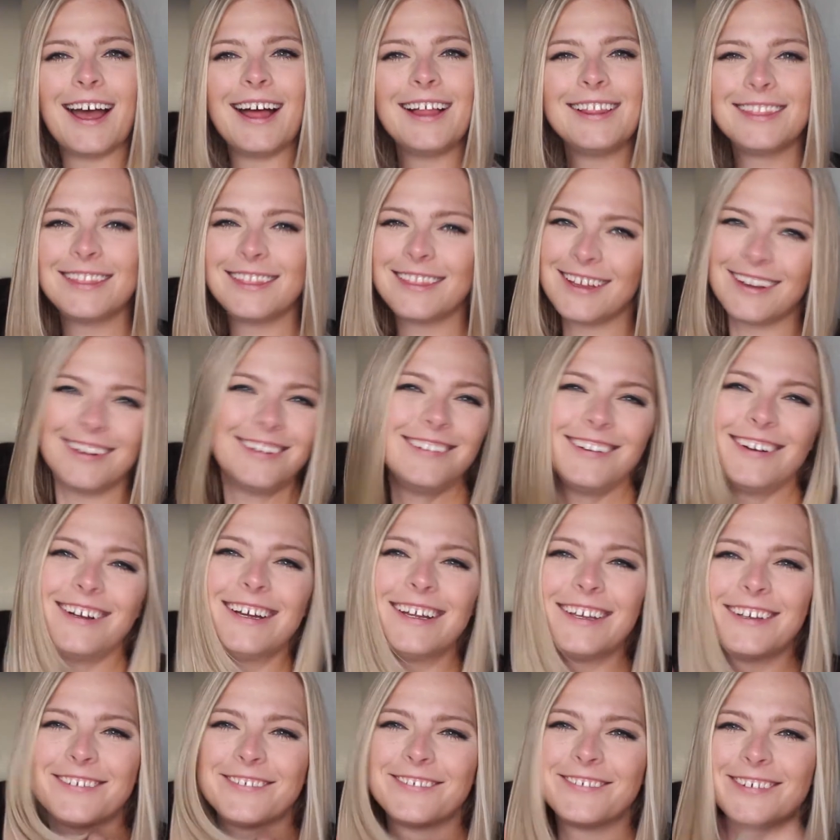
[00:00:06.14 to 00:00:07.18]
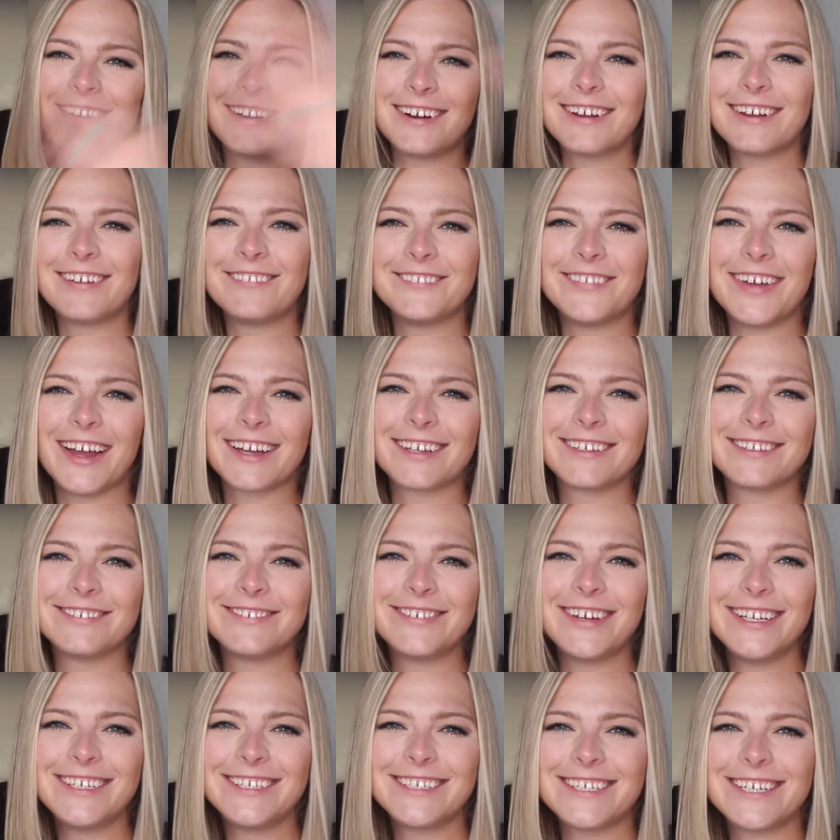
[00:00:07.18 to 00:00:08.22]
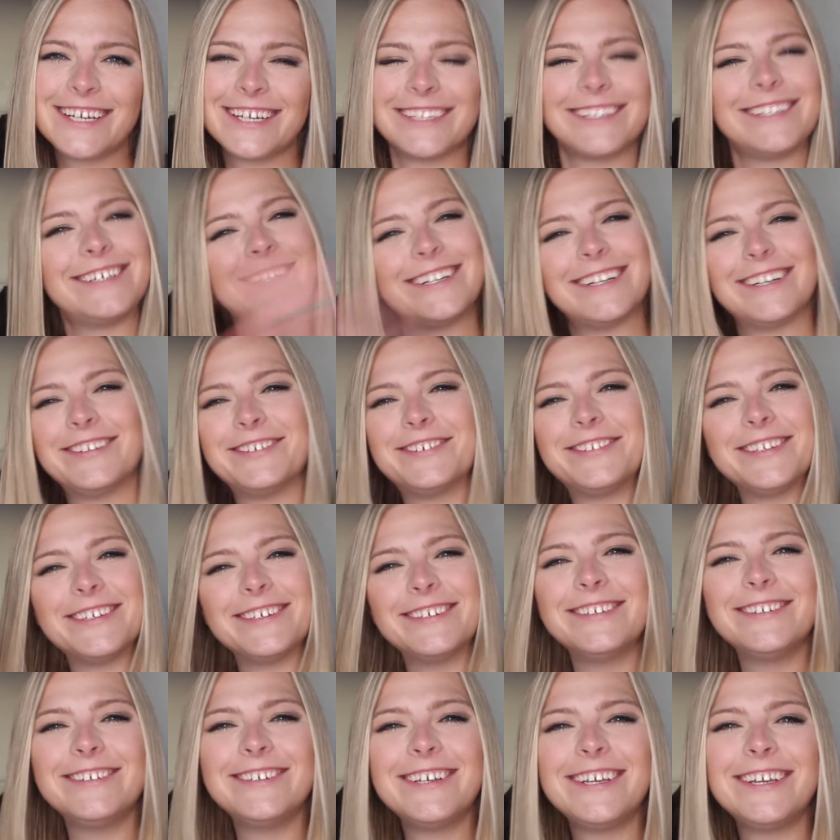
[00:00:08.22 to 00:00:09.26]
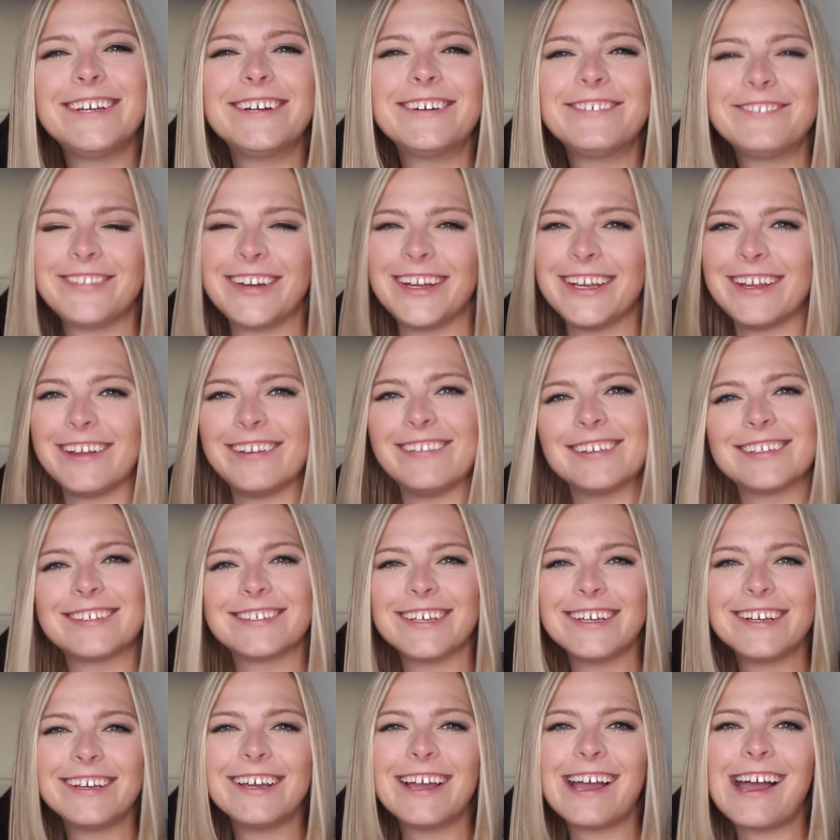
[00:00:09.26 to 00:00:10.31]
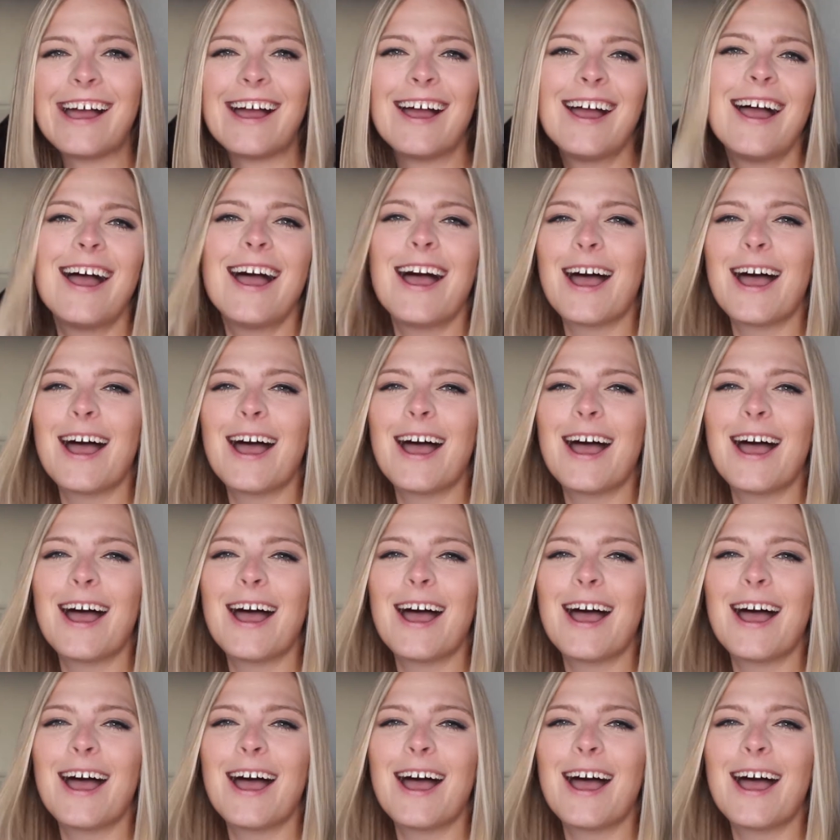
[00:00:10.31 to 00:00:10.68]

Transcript: Hello and welcome back to my channel. If you're new here, my name is Inga.